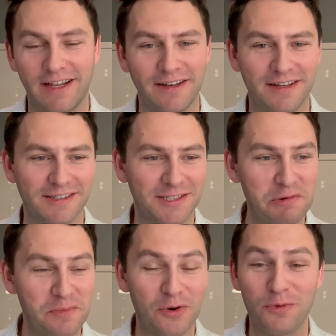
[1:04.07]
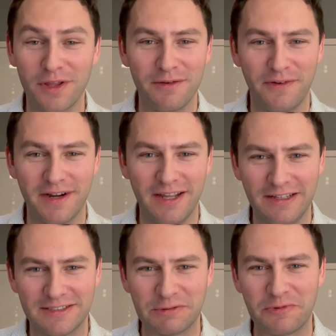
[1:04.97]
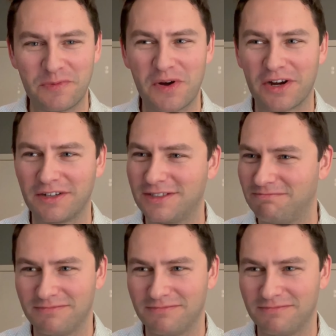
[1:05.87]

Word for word: And uh, some of them are really funny. Some of them are